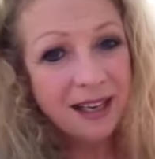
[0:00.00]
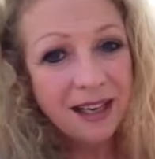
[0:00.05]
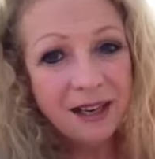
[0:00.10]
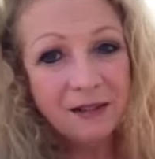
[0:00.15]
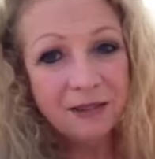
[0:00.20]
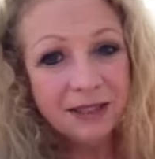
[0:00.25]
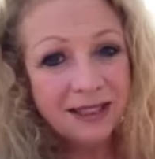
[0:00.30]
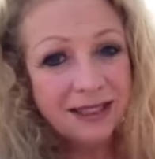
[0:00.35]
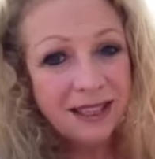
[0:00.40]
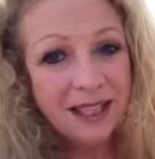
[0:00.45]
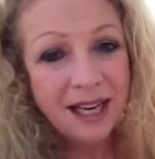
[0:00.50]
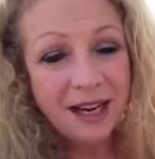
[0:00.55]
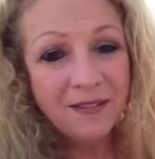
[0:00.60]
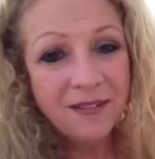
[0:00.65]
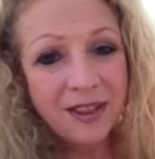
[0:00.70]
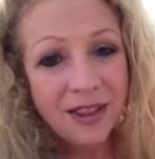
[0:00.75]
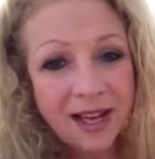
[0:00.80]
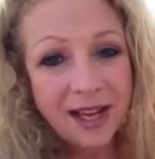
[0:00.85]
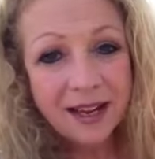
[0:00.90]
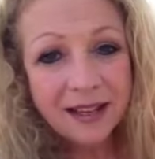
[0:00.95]
I wasn't
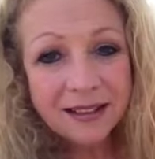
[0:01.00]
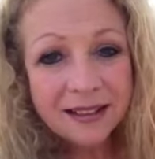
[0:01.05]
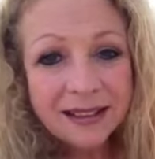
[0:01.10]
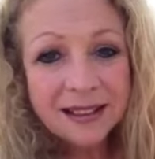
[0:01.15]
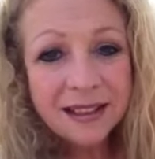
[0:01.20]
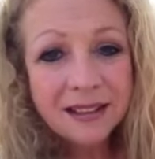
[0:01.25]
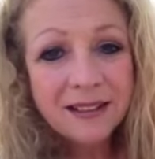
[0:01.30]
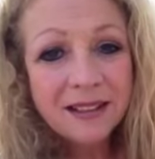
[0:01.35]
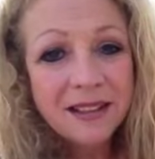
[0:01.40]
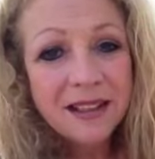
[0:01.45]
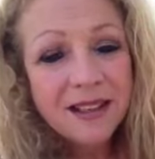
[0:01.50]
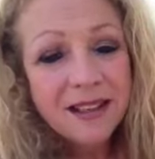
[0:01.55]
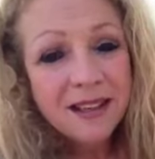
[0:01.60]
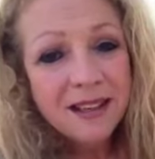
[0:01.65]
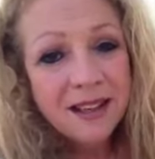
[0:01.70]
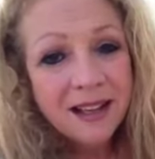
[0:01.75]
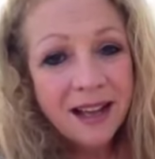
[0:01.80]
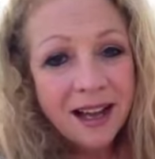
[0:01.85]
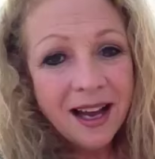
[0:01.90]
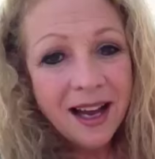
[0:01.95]
having that. So
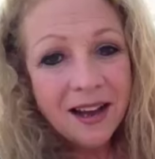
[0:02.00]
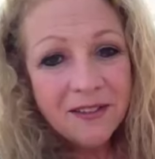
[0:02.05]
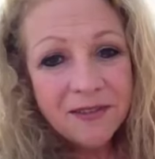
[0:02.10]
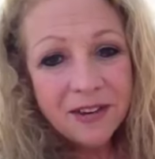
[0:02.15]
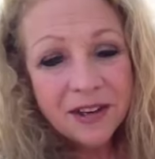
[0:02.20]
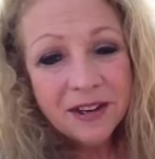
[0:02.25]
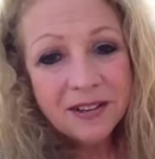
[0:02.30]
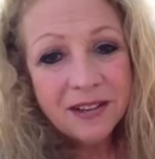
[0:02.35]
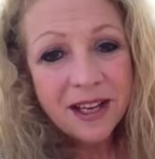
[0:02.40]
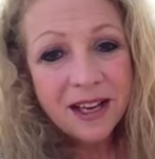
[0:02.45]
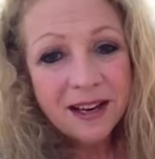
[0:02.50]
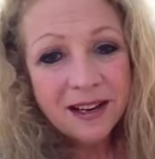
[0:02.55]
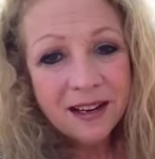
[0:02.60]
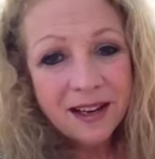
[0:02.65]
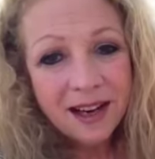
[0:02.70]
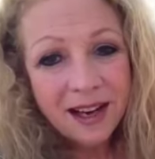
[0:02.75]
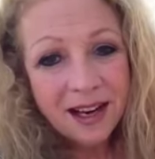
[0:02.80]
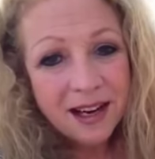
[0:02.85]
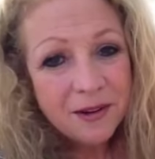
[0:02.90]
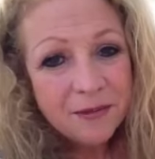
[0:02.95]
I figured that
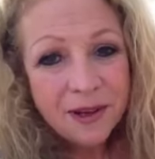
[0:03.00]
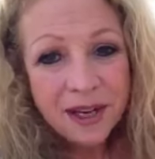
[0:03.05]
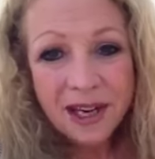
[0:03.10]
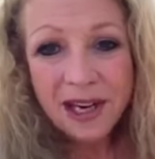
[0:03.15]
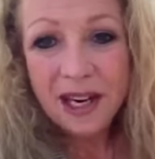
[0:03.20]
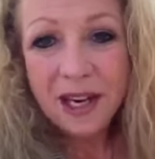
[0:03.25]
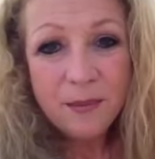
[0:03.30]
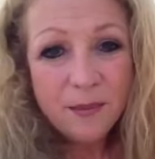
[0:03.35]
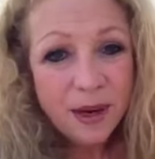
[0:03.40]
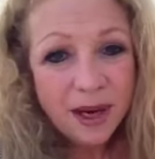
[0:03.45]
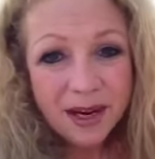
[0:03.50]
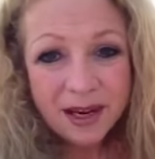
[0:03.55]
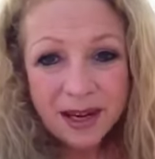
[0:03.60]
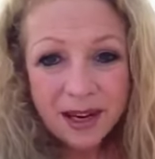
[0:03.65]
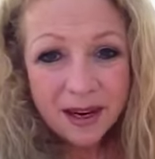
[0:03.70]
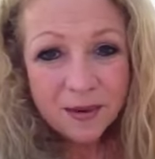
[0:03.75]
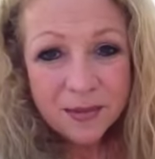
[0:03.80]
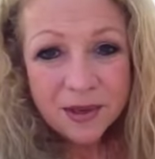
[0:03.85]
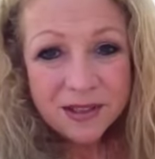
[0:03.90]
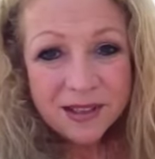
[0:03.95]
I didn't want any body
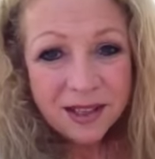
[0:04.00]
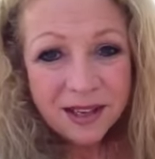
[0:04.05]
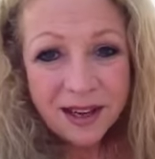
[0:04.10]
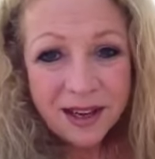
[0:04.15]
armor